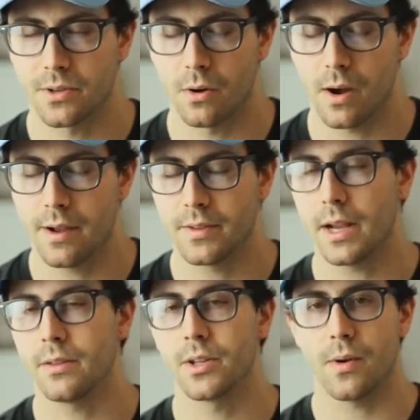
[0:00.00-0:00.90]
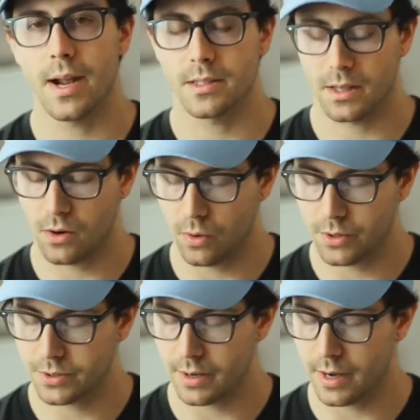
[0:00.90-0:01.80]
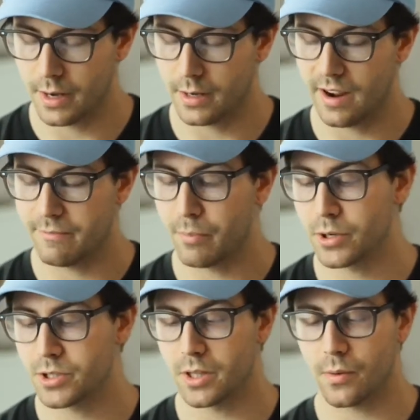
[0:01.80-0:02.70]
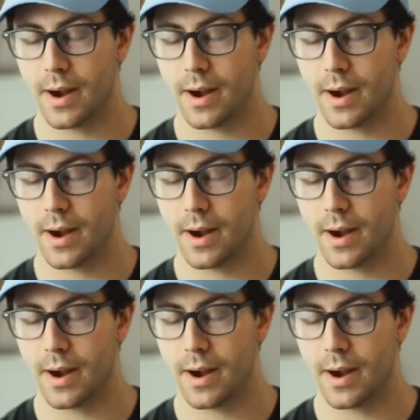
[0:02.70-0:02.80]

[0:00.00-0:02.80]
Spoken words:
so I've taken the Graston course and I've purchased the